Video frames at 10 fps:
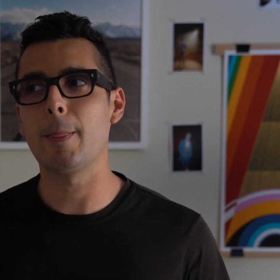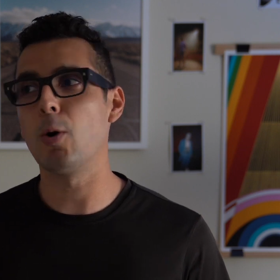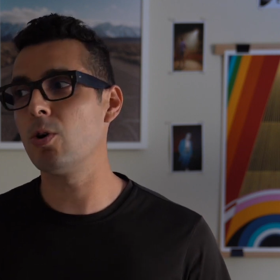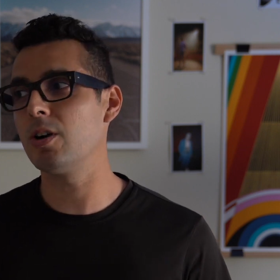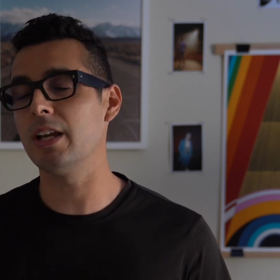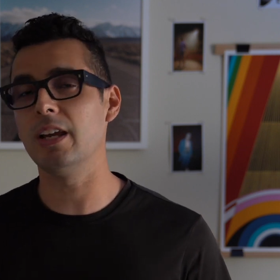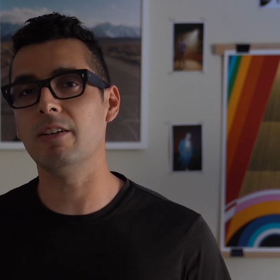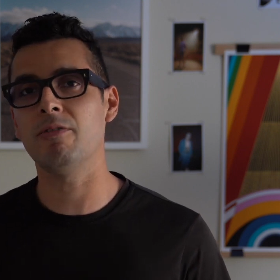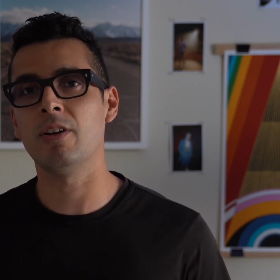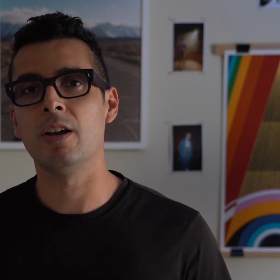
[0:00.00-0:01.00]
or
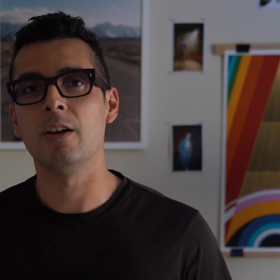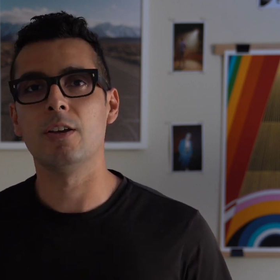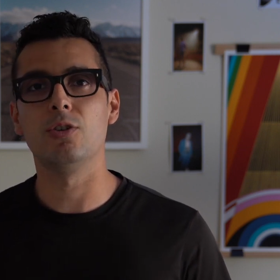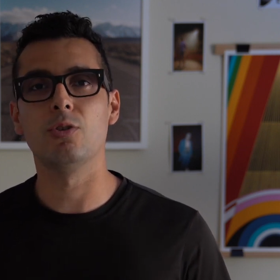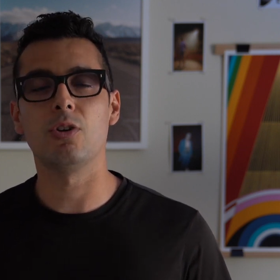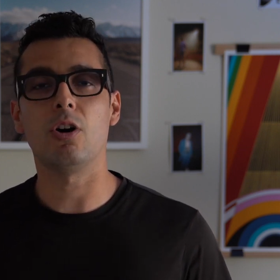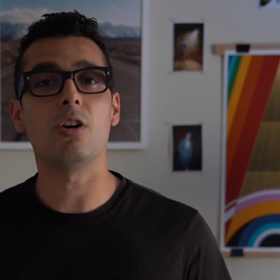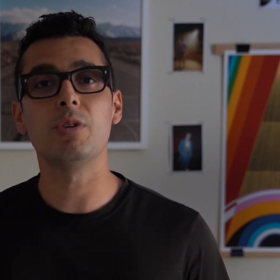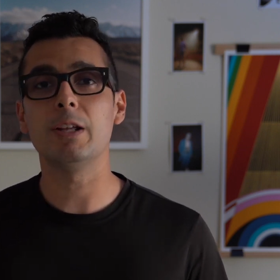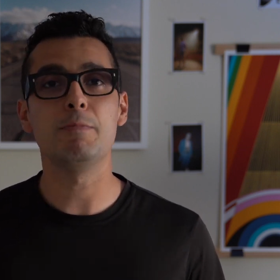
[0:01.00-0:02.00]
if you're
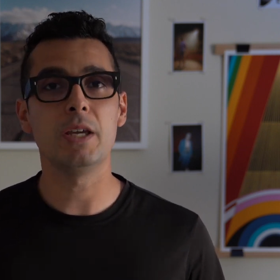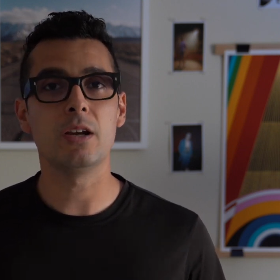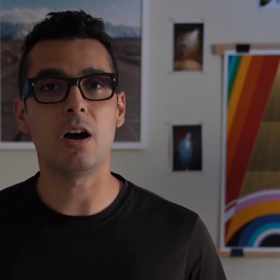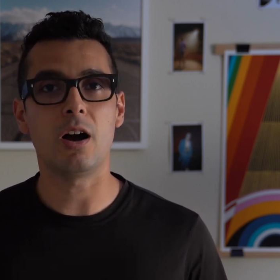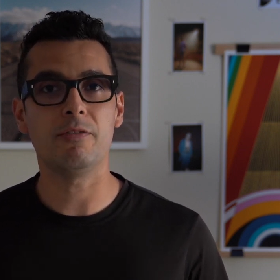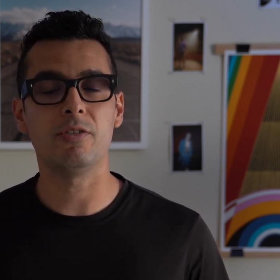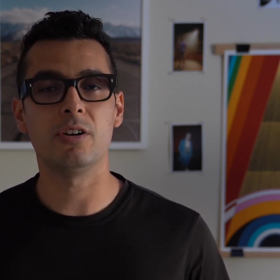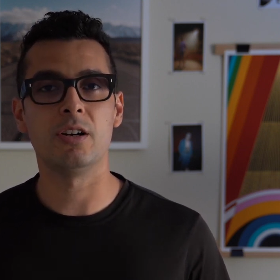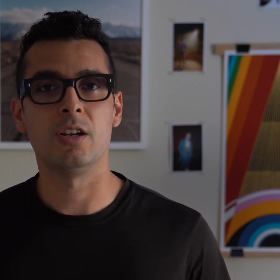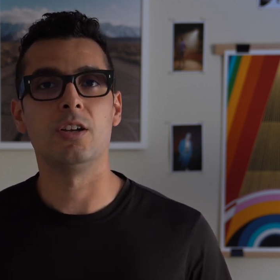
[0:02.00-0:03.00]
already being
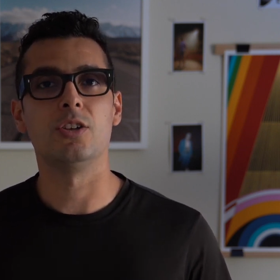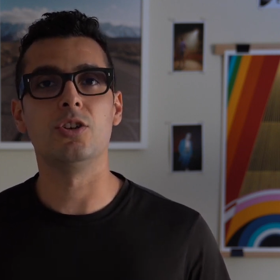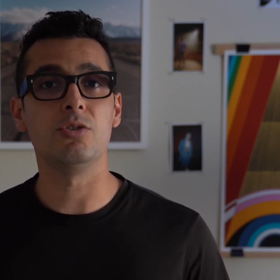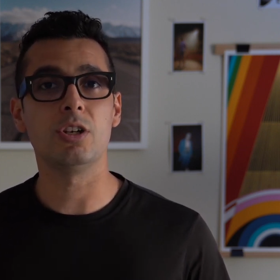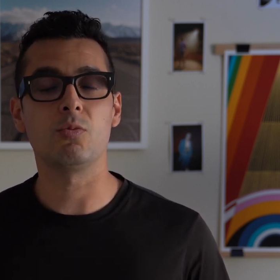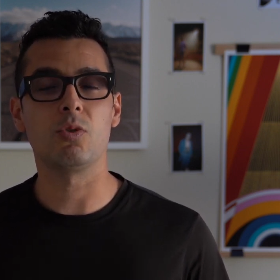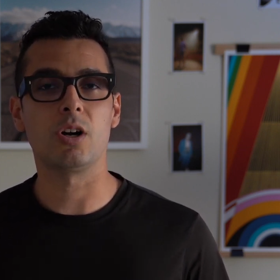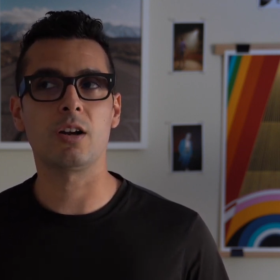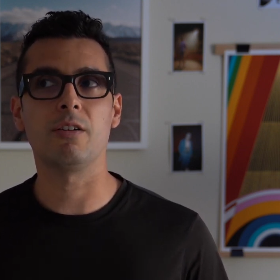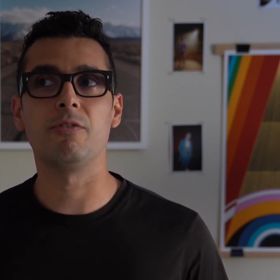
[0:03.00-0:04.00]
offered union
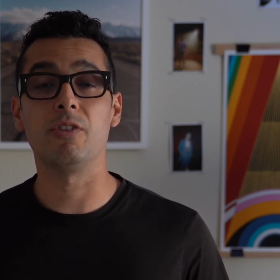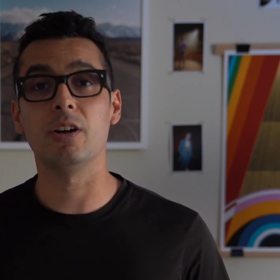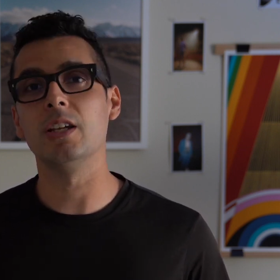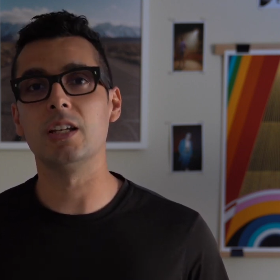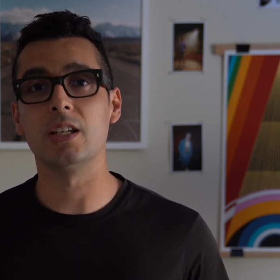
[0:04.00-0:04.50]
work fairly